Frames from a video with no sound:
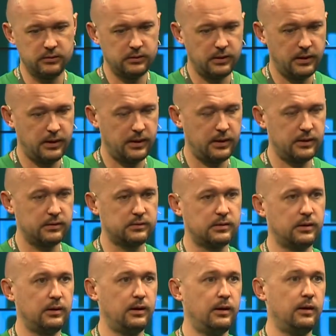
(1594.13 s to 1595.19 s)
And
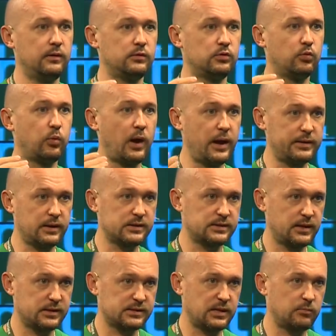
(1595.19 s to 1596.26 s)
to write
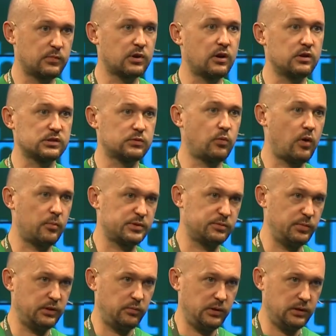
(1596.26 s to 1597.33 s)
access some cross swaps
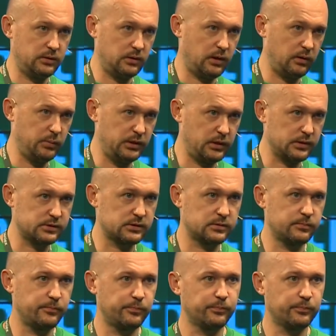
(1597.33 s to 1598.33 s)
between Orbitas.